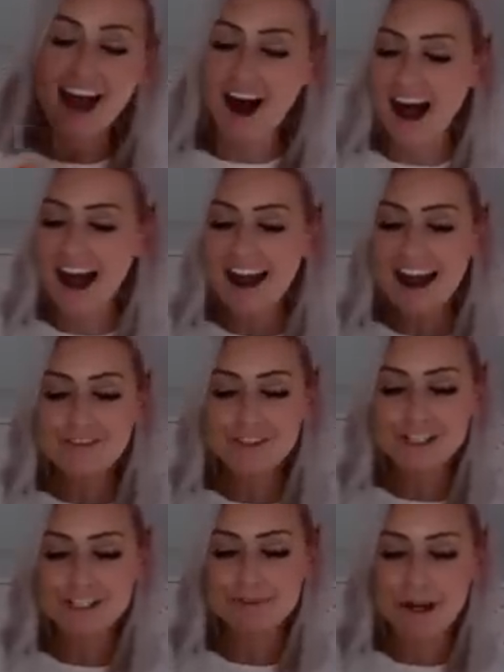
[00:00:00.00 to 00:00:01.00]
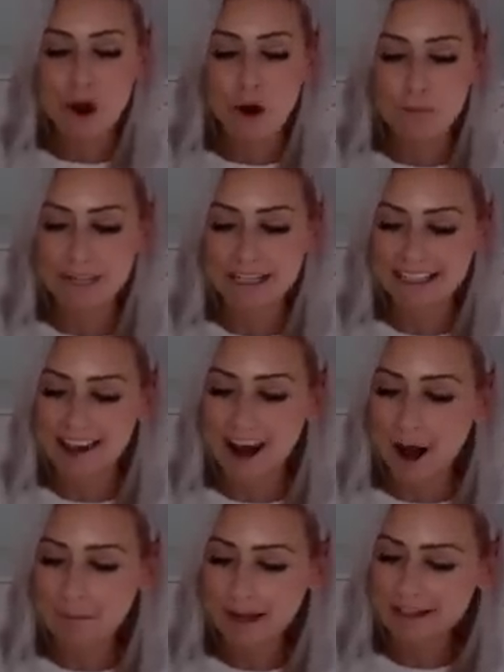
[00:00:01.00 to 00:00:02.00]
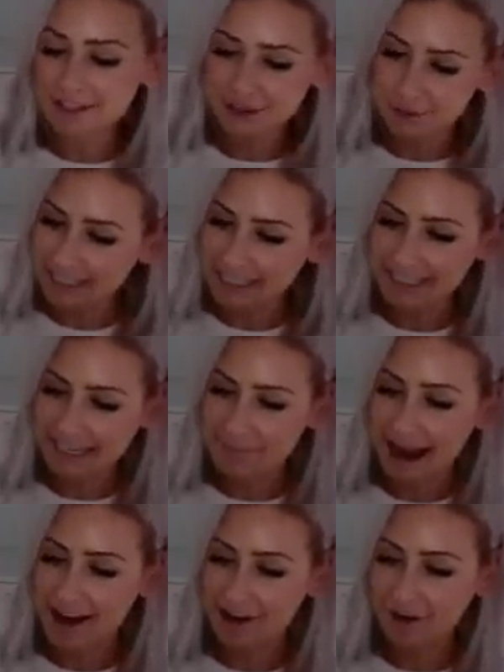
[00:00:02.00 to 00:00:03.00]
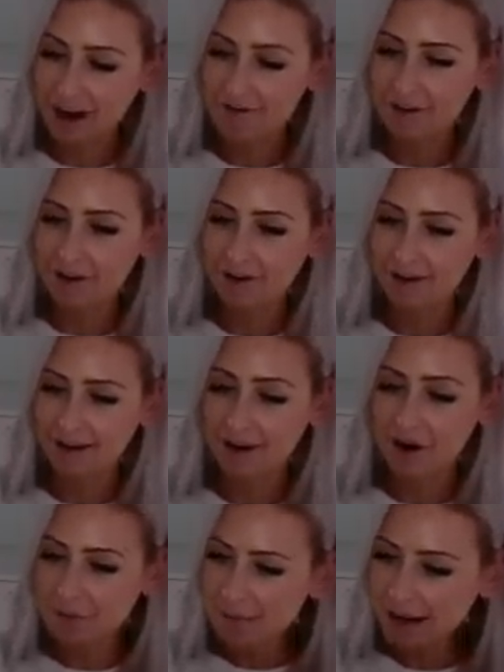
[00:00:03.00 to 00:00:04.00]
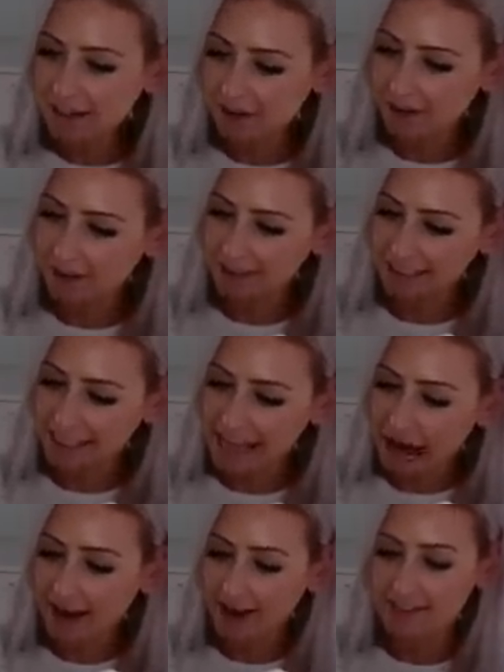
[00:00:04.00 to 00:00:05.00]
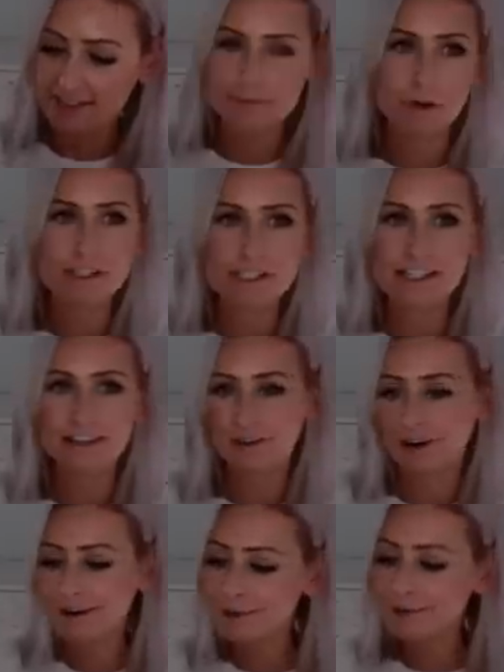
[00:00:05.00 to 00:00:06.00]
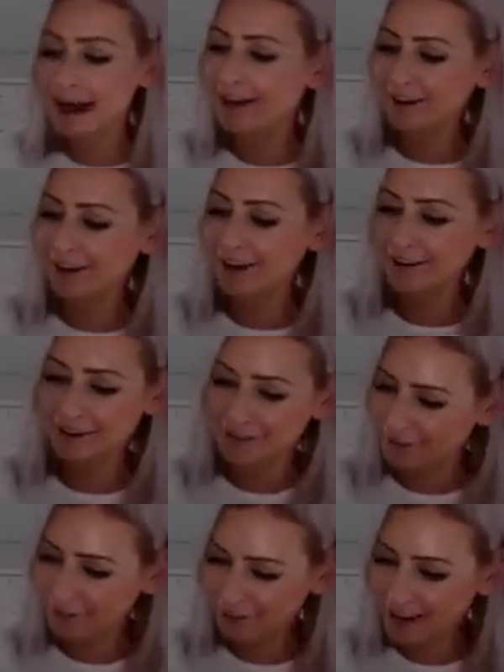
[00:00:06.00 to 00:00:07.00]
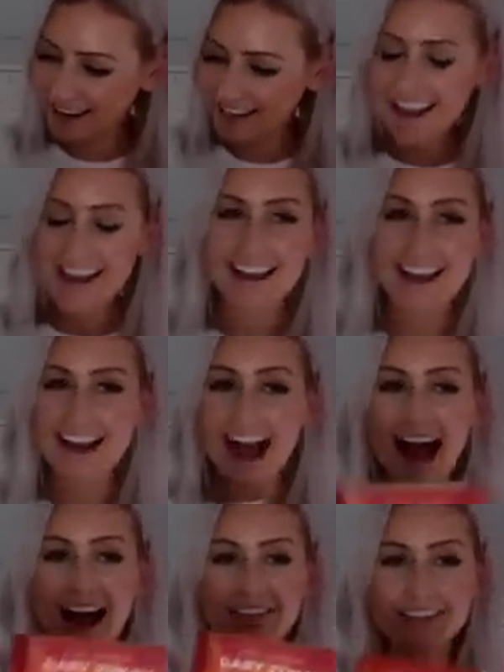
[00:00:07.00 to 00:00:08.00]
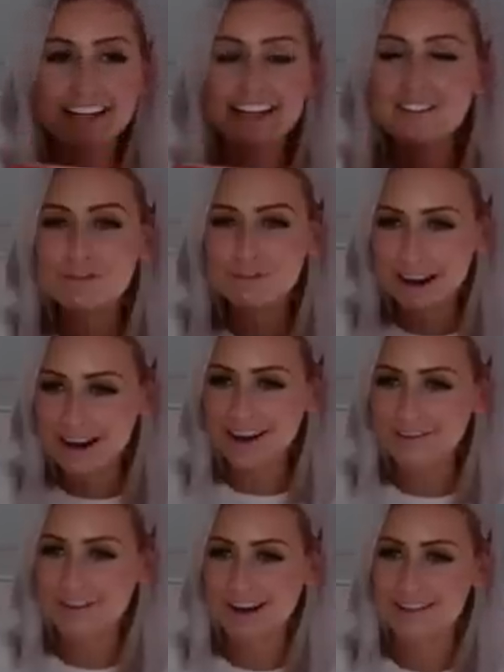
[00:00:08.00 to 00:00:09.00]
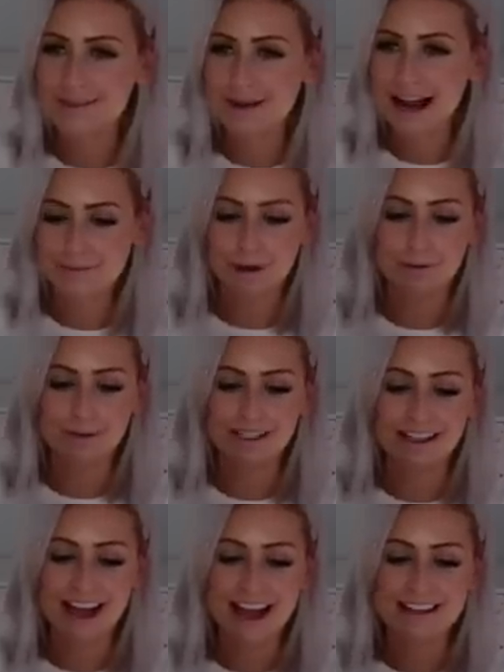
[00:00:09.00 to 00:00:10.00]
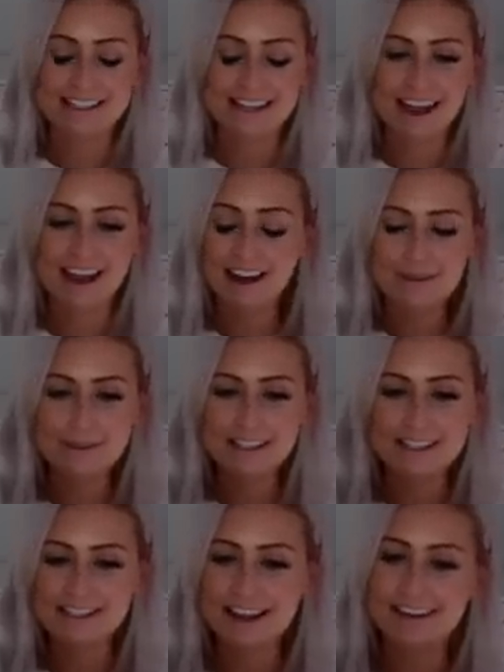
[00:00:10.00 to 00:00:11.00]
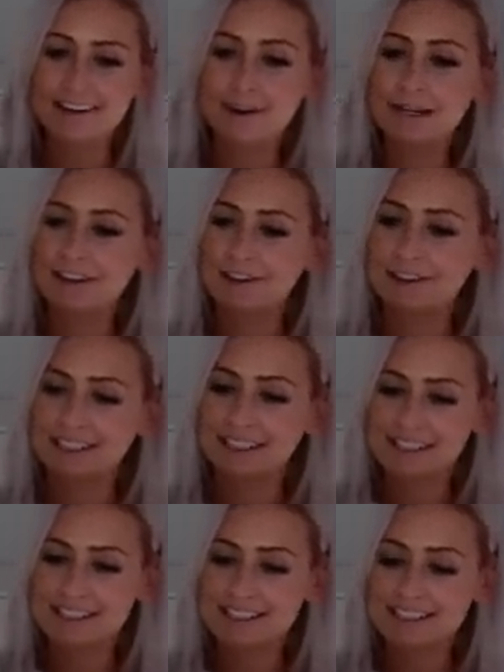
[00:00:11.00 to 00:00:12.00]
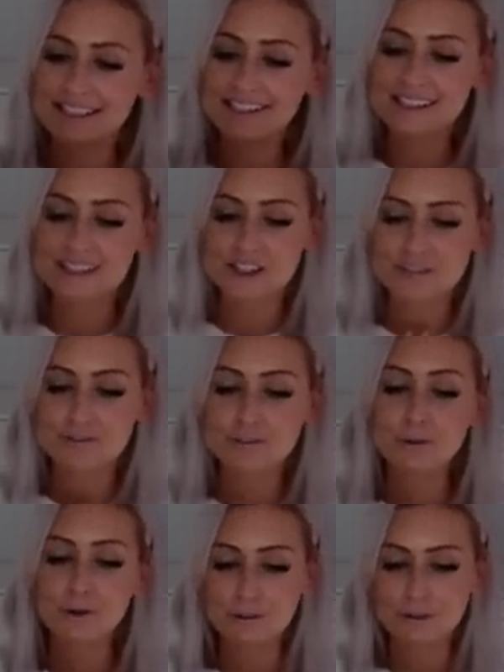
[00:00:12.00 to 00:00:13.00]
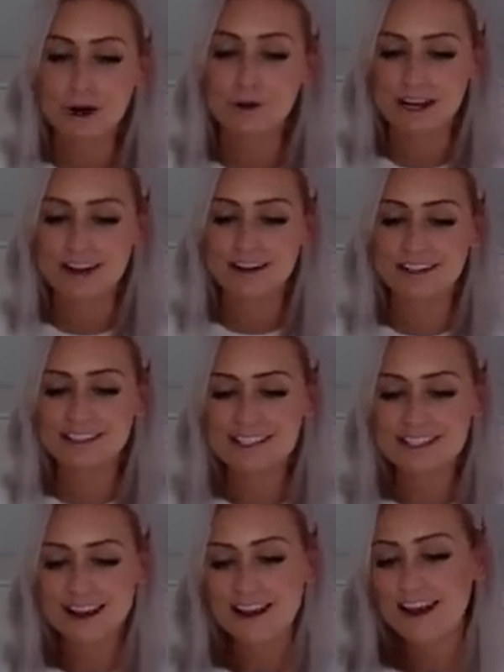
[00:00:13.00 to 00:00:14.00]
I have just been opening it up and just reading a paragraph and going, oh my God, that is the most incredible paragraph I've ever read. Like, I haven't even read it front to back properly, and I'm just like, oh my God, this is just full of gold nuggets.